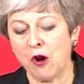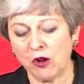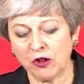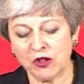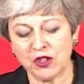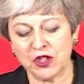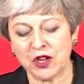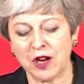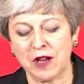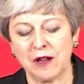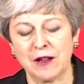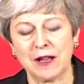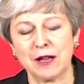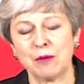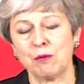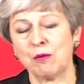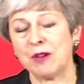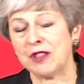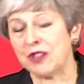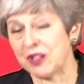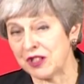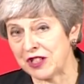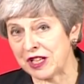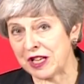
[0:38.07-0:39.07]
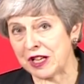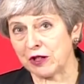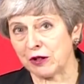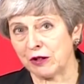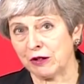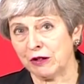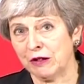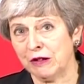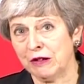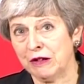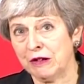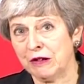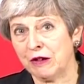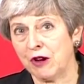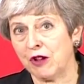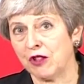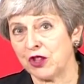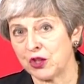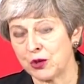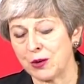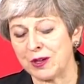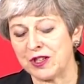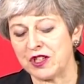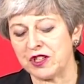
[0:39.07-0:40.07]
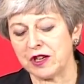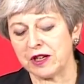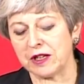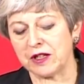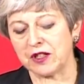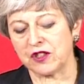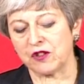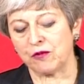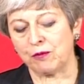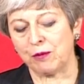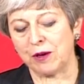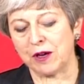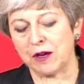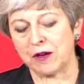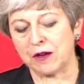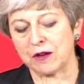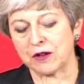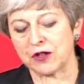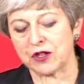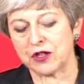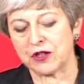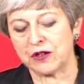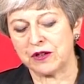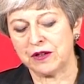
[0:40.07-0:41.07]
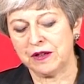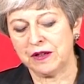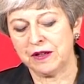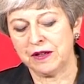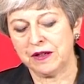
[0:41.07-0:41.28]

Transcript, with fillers: on time with a deal on the 29th of March.